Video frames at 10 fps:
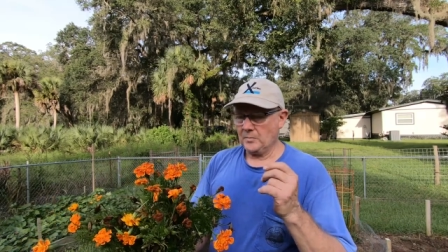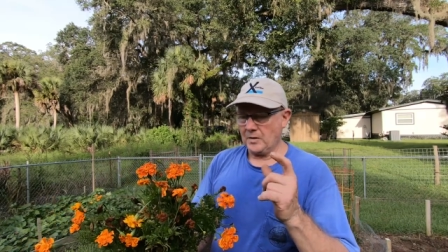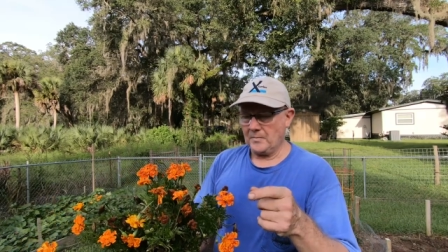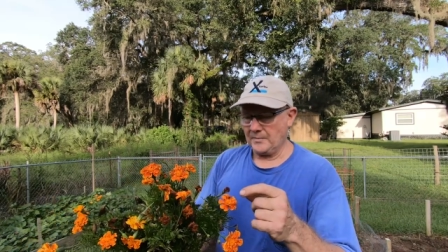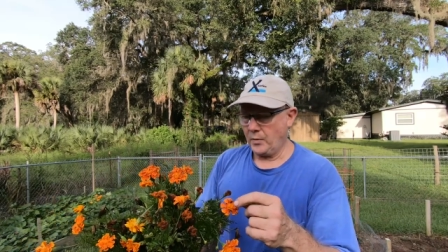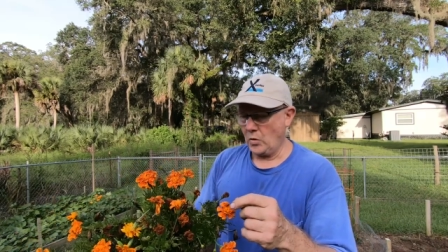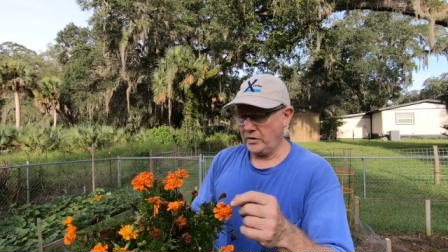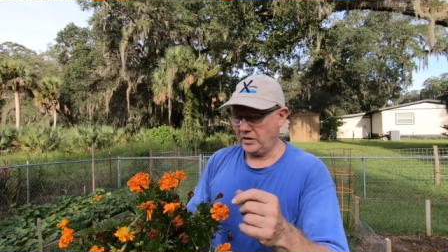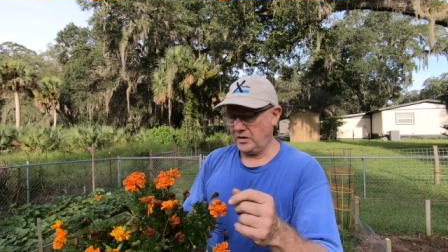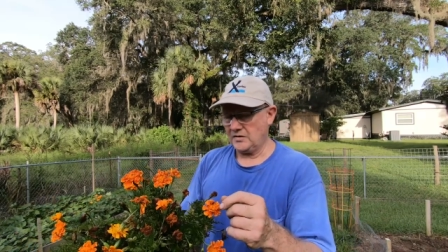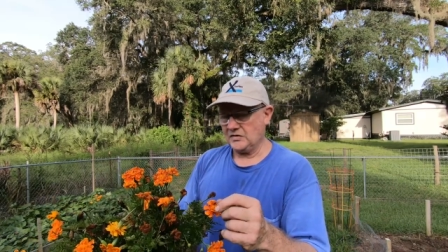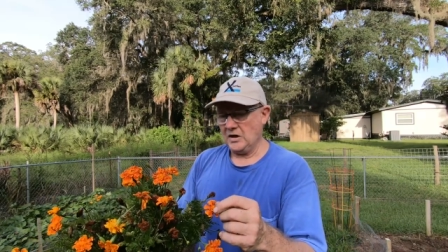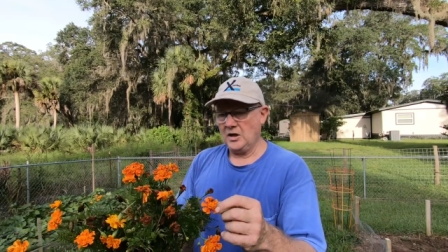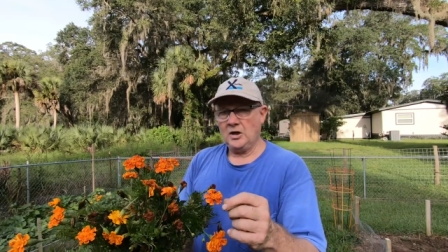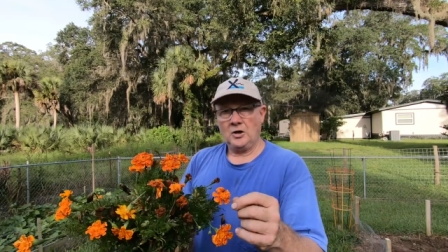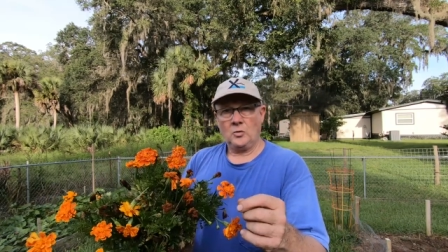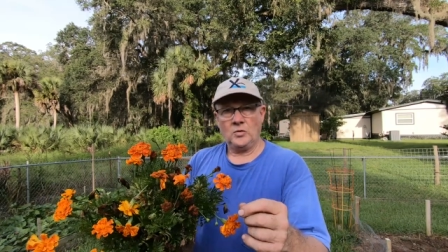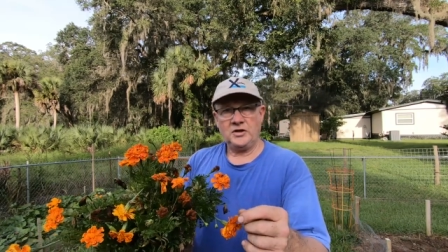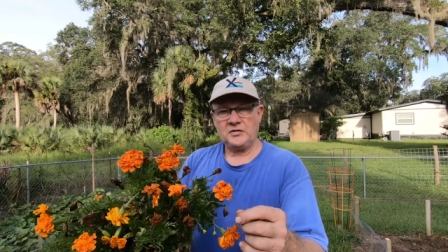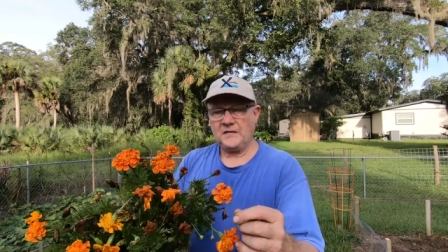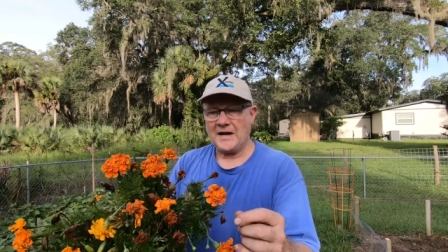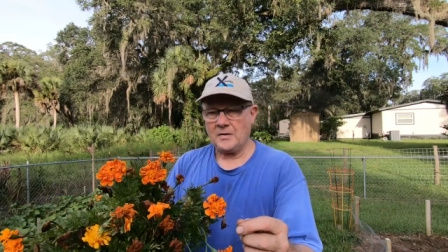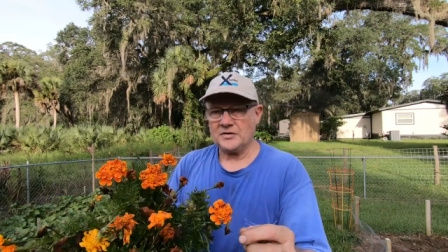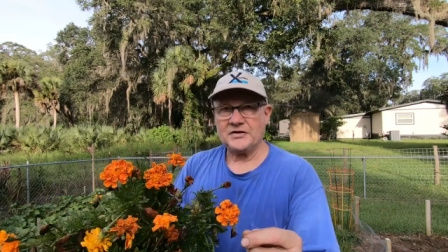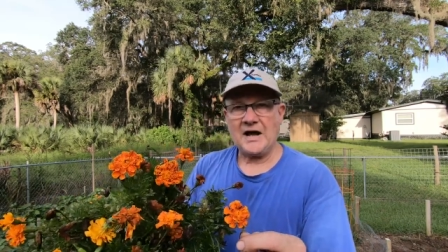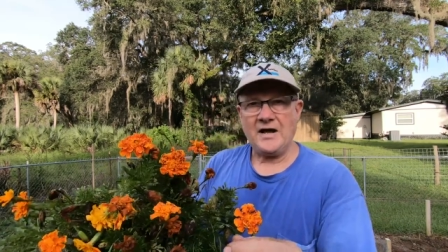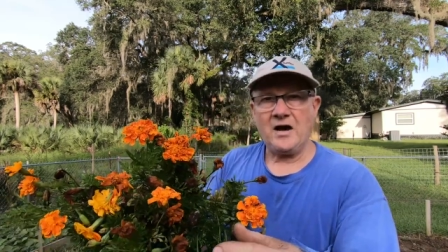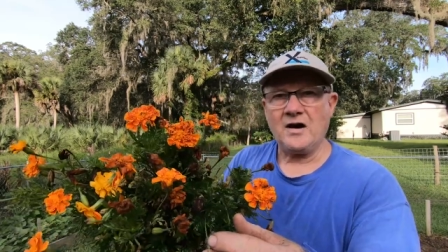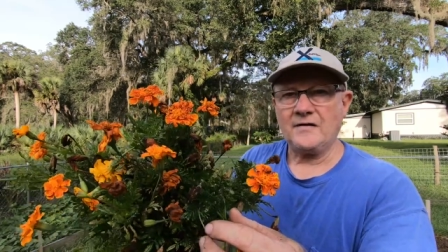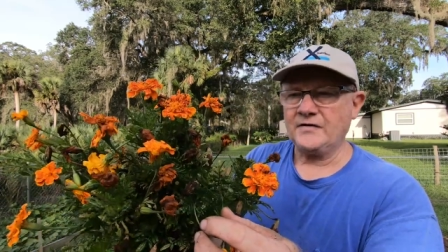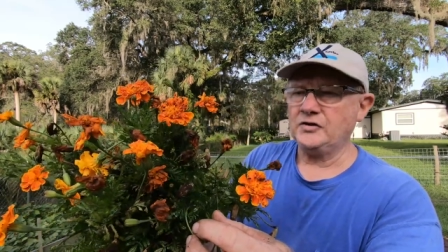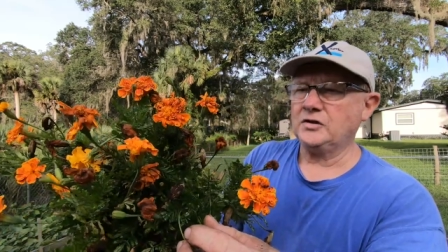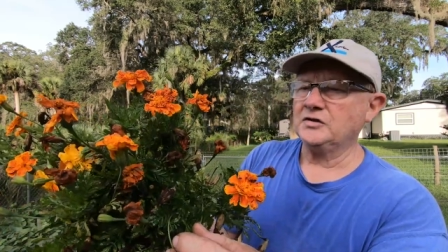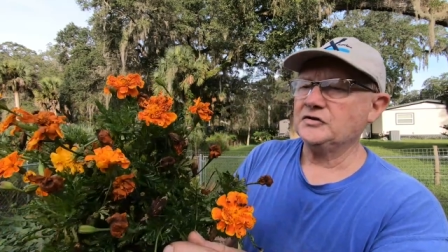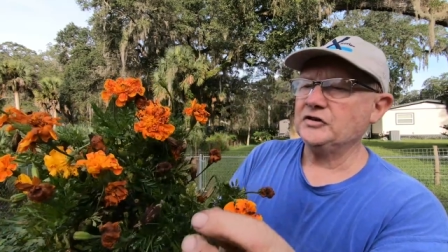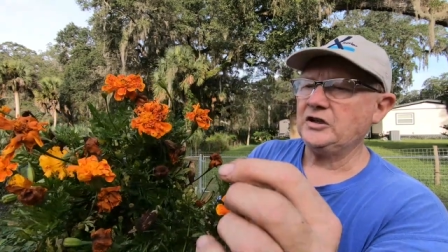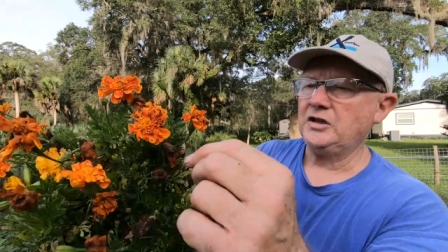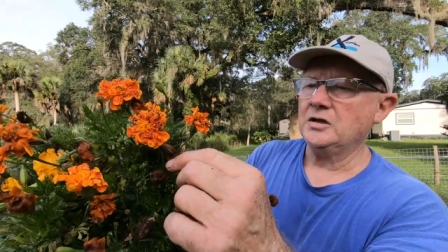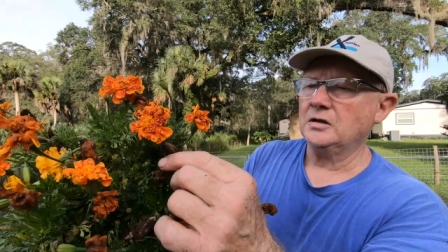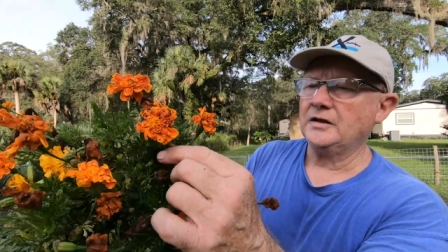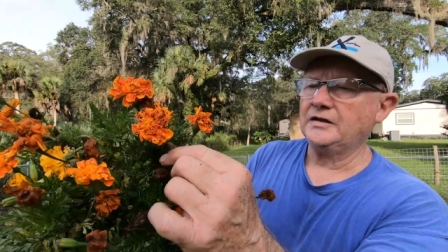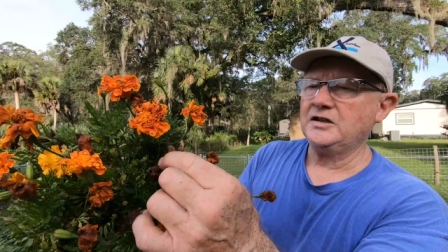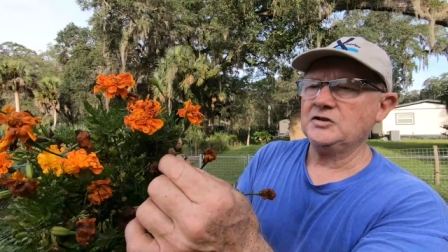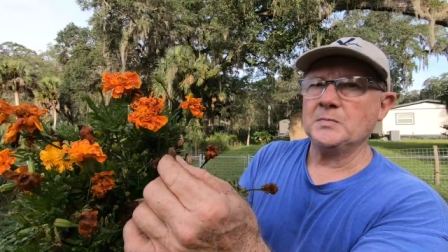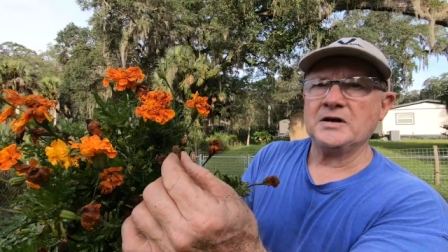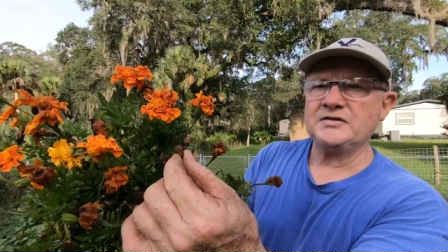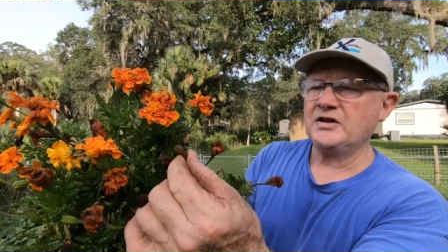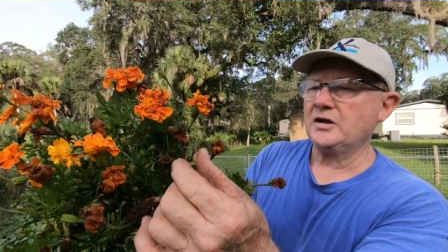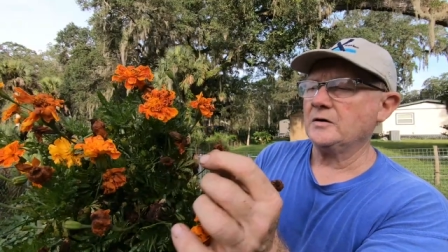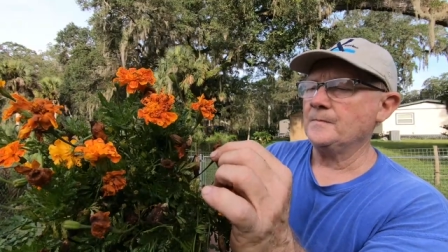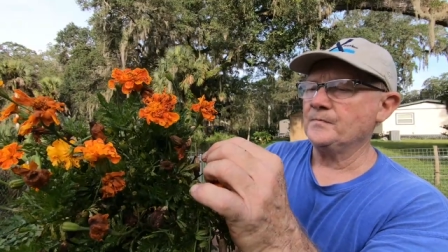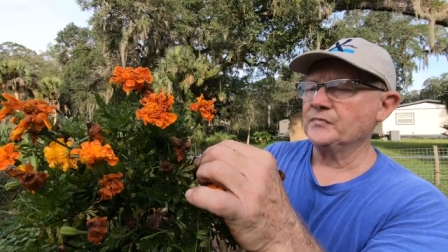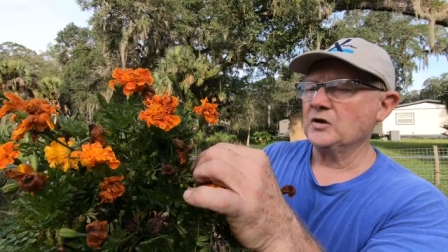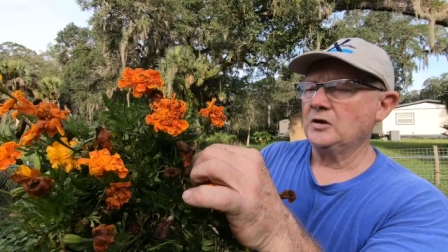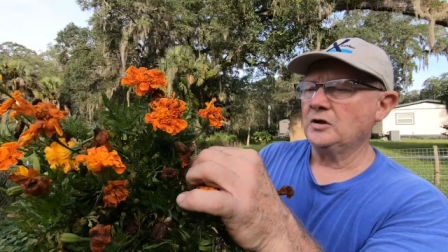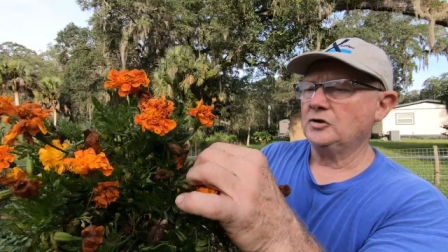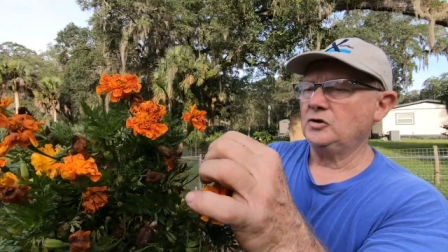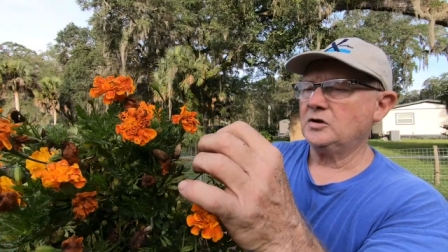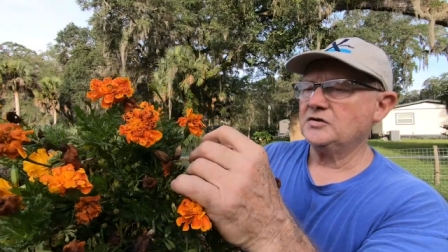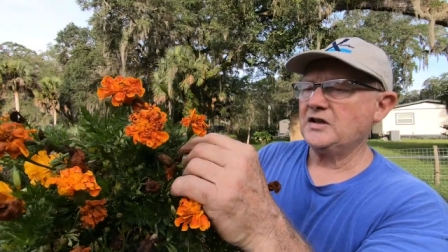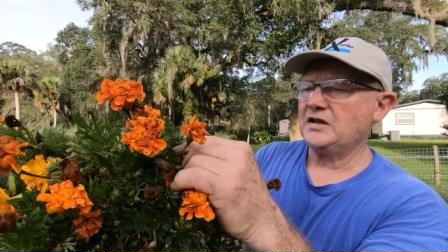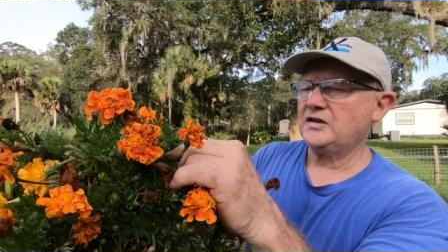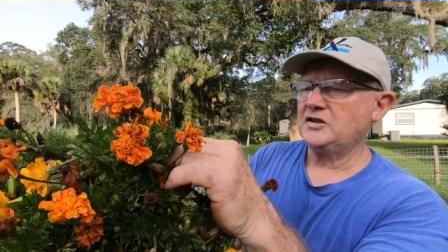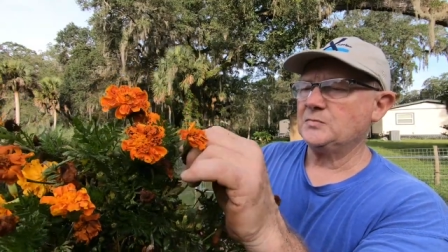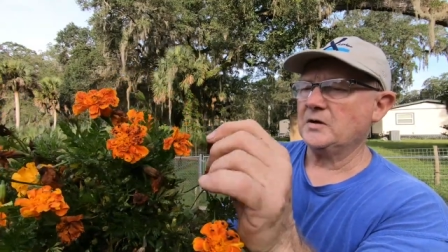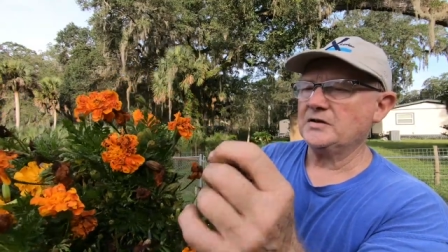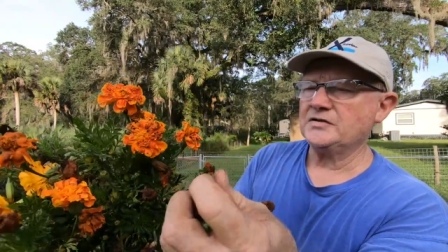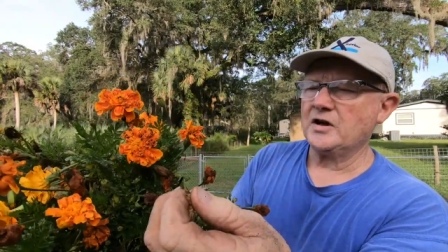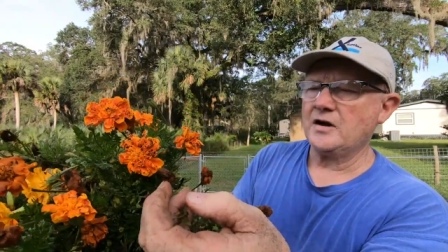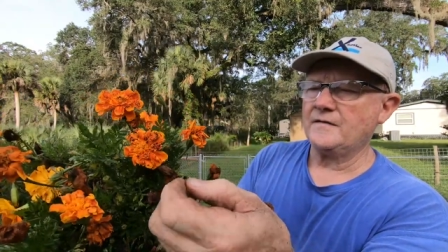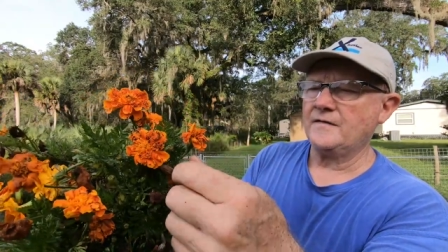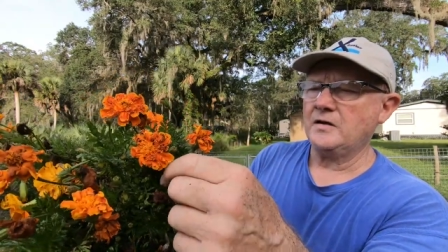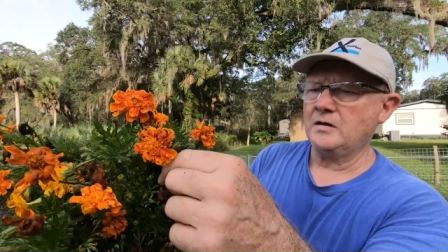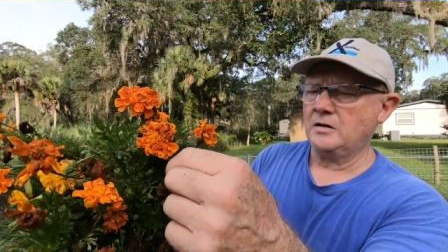But my point is, when these flowers die off, and you can see, like these buds here, you can take these buds off,